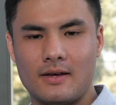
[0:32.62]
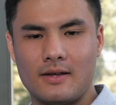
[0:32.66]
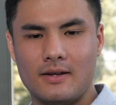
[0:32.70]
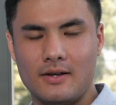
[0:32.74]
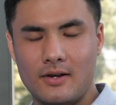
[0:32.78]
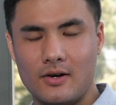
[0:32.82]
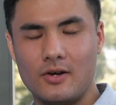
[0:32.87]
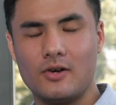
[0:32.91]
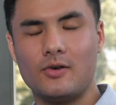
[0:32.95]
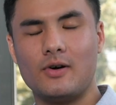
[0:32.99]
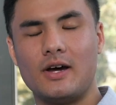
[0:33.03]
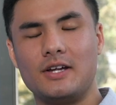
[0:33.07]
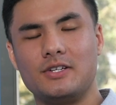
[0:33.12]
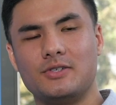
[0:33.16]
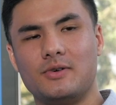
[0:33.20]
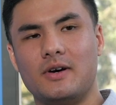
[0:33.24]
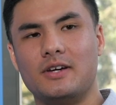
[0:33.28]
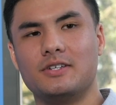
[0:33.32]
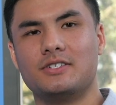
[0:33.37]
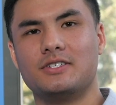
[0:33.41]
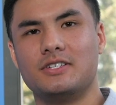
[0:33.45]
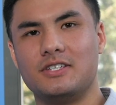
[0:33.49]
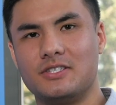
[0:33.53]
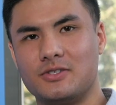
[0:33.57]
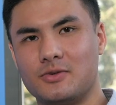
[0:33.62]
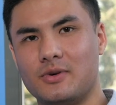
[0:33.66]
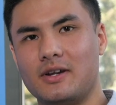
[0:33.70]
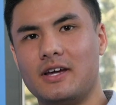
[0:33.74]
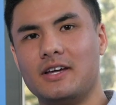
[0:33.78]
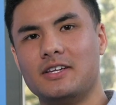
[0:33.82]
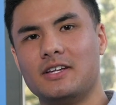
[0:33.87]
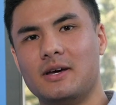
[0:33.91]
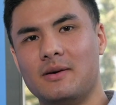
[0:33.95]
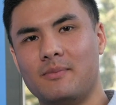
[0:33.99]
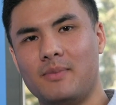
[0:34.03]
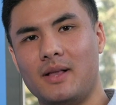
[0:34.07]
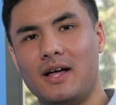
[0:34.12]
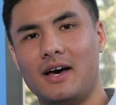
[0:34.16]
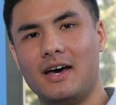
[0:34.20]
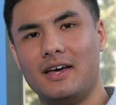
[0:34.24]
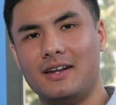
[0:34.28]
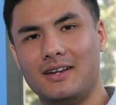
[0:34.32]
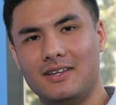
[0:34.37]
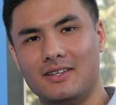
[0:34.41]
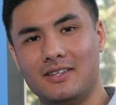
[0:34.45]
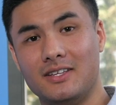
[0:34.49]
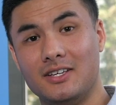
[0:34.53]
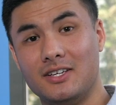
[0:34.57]
Nearing graduation is when I
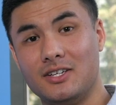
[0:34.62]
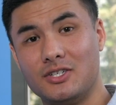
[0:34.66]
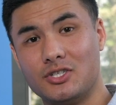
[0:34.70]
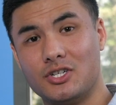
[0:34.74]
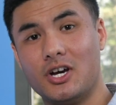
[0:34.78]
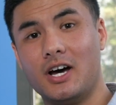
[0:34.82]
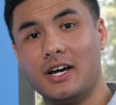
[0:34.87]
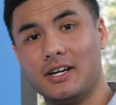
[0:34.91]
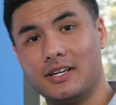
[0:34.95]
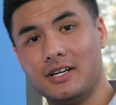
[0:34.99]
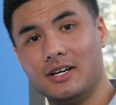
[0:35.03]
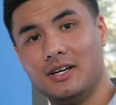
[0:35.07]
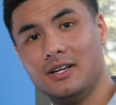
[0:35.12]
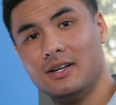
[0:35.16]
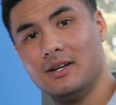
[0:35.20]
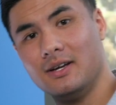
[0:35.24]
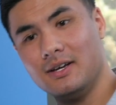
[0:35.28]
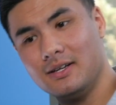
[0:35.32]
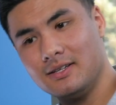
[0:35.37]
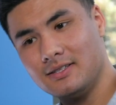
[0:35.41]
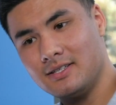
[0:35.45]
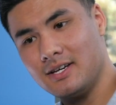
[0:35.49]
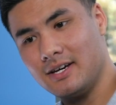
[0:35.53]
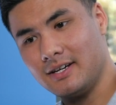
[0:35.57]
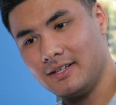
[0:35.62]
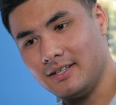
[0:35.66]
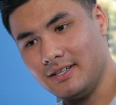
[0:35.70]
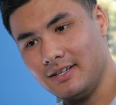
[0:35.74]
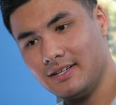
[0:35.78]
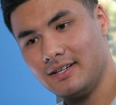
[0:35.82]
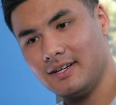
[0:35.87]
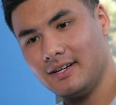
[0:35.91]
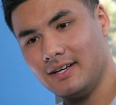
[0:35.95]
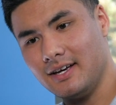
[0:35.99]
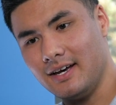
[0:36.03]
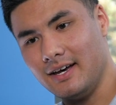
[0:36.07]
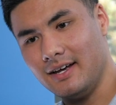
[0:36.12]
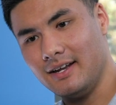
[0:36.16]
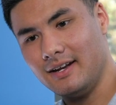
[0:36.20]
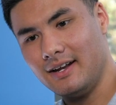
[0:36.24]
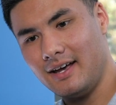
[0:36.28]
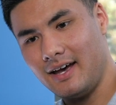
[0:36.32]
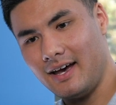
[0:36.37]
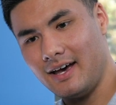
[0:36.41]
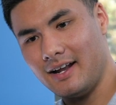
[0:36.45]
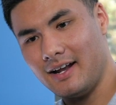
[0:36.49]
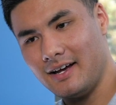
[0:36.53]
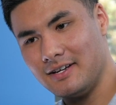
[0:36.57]
applied the shotgun technique again,
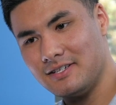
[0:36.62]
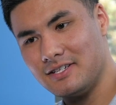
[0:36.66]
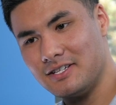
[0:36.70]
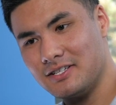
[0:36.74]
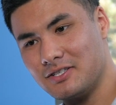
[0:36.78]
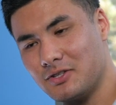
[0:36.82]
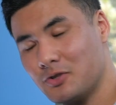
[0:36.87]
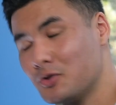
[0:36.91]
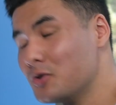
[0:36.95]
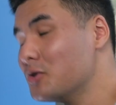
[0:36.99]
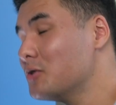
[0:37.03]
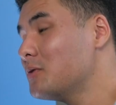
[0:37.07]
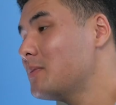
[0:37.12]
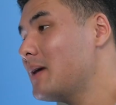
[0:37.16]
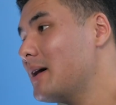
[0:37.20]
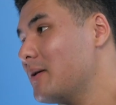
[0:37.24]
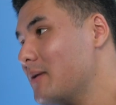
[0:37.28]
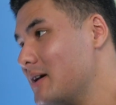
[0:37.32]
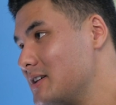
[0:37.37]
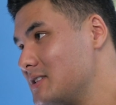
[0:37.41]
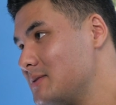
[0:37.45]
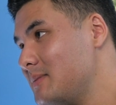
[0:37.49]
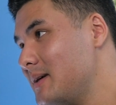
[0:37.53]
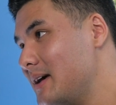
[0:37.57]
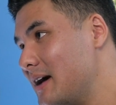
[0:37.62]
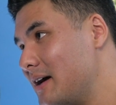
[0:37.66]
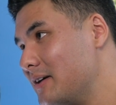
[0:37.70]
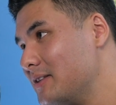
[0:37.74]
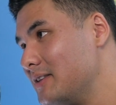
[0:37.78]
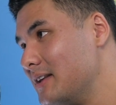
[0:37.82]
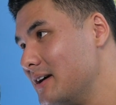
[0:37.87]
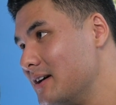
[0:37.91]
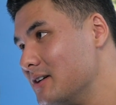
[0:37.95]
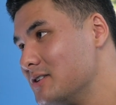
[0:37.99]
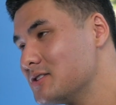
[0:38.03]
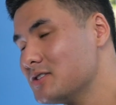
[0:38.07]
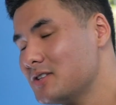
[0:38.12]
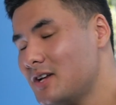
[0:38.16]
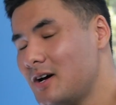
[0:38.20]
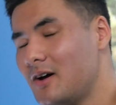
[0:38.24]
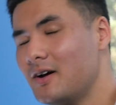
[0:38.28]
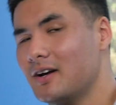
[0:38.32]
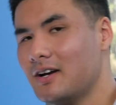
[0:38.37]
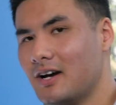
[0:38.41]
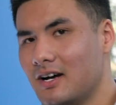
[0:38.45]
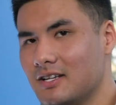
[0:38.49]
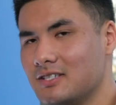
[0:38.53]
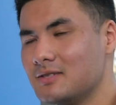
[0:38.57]
and I just threw my resume out there. So now
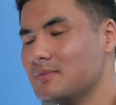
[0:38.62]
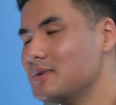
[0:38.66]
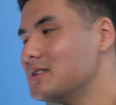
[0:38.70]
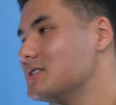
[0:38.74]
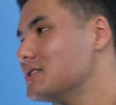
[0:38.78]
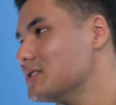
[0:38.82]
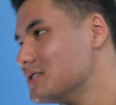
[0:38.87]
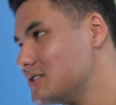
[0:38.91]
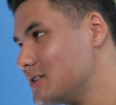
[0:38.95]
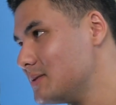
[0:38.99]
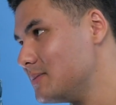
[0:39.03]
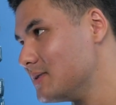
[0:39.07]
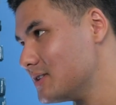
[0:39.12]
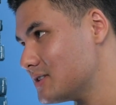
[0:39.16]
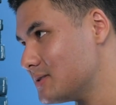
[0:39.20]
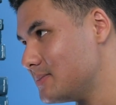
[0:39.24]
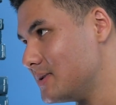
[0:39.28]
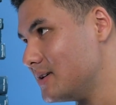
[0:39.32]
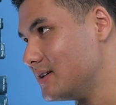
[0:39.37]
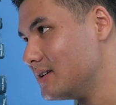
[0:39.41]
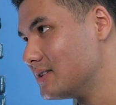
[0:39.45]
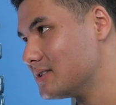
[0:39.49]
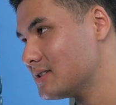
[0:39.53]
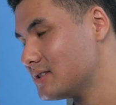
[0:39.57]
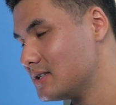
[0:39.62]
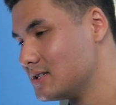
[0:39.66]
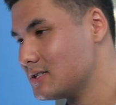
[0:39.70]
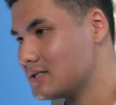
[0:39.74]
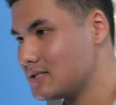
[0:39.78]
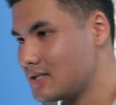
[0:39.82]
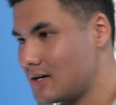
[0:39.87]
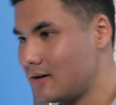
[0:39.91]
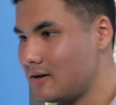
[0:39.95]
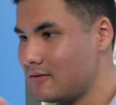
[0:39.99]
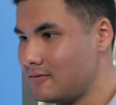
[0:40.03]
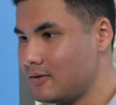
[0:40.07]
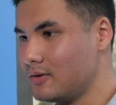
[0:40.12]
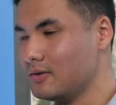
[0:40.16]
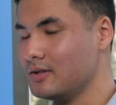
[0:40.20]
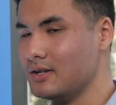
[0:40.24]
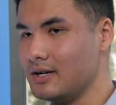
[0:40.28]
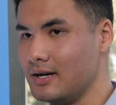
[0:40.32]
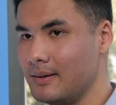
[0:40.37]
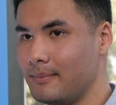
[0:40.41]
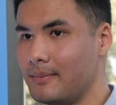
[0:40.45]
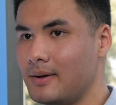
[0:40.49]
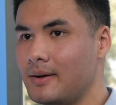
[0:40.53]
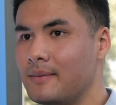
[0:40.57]
I got some internship experience. This is how I filled it
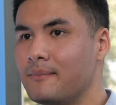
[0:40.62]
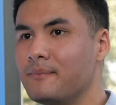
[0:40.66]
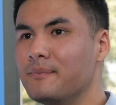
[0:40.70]
up.